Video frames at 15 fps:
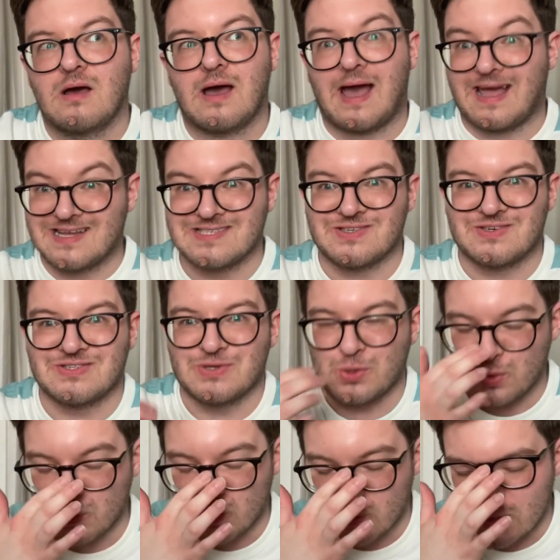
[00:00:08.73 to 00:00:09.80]
ASOS
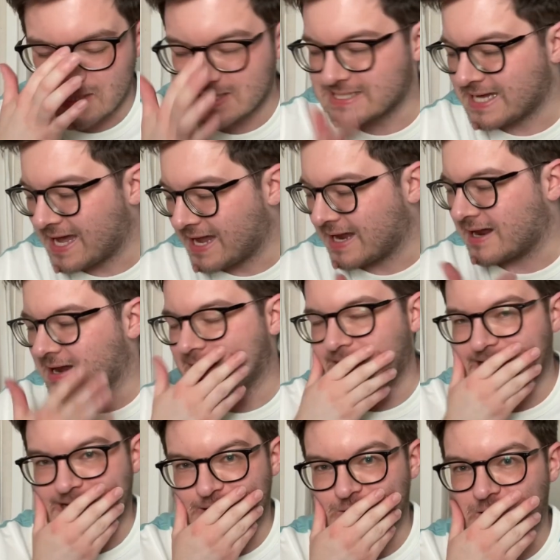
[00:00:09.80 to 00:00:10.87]
haul today.
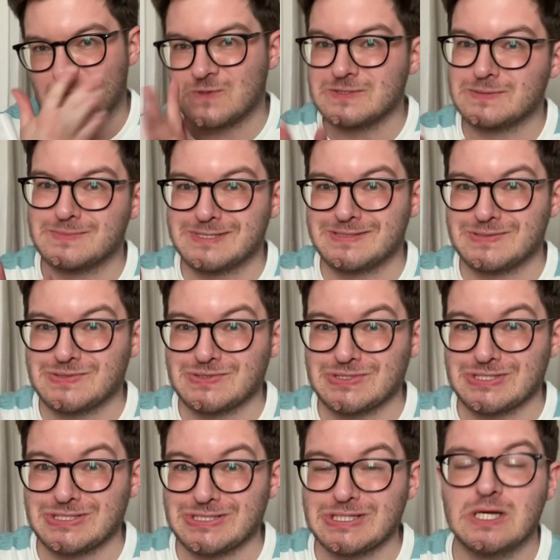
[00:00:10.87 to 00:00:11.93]
Now, I wasn't written all
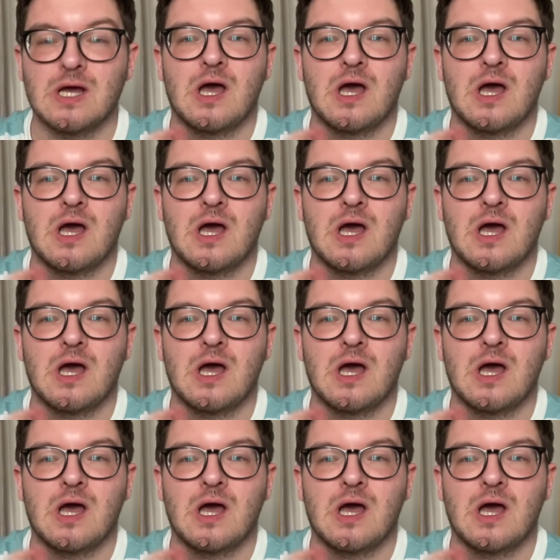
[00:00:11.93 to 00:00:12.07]
true.